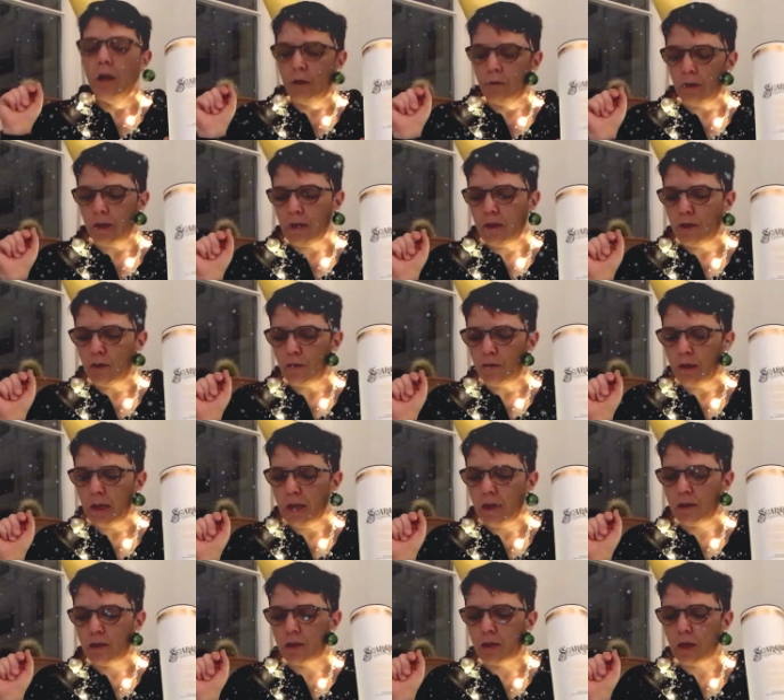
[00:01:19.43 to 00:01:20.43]
great to
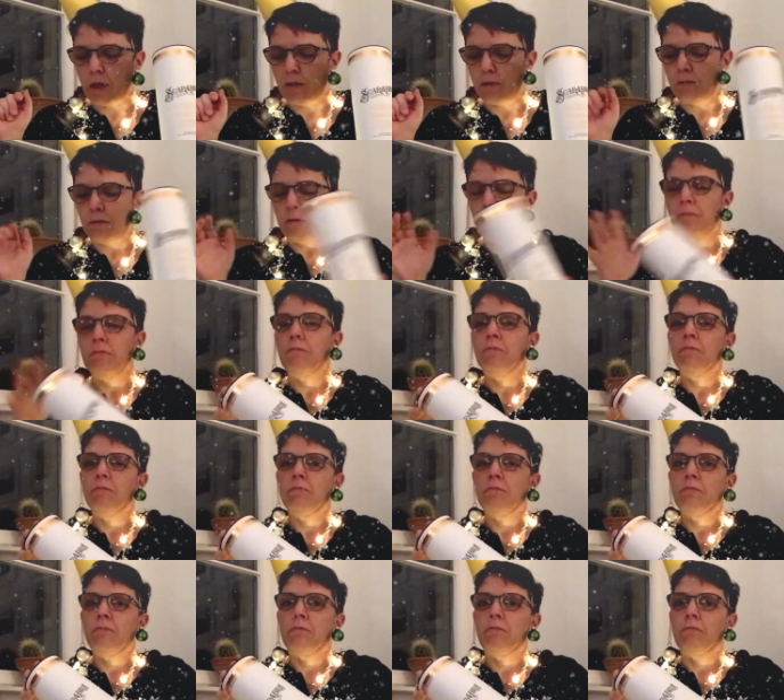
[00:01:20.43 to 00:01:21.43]
read so
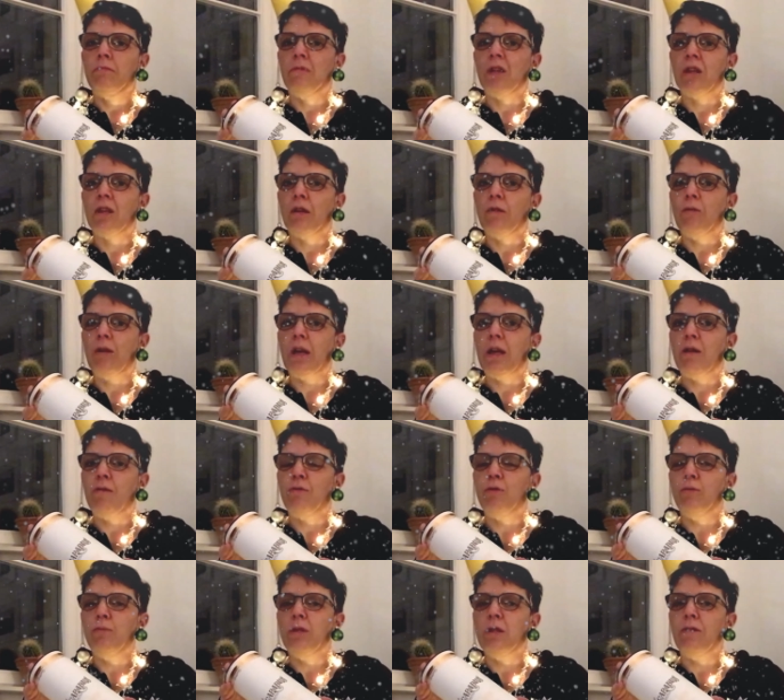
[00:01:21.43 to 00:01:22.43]
nothing really
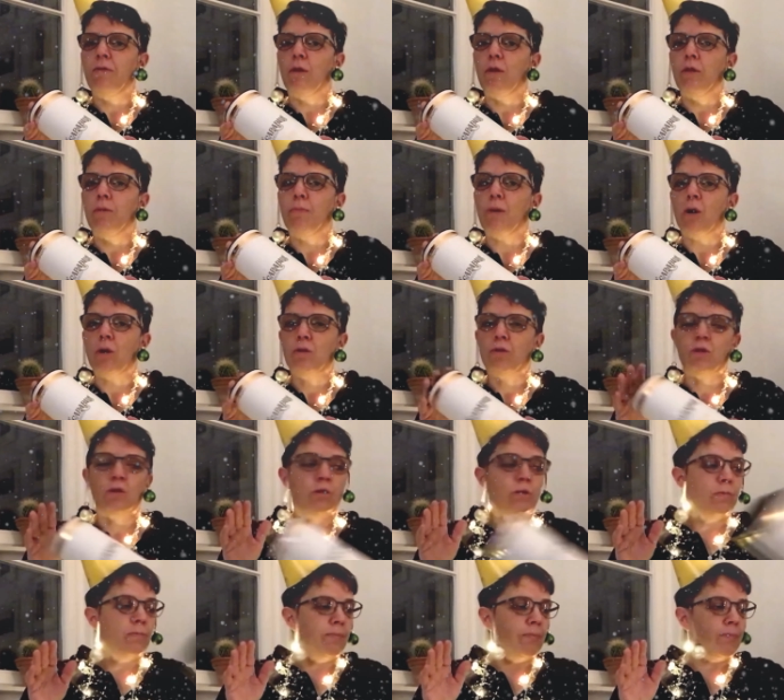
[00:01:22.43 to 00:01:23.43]
informative on the box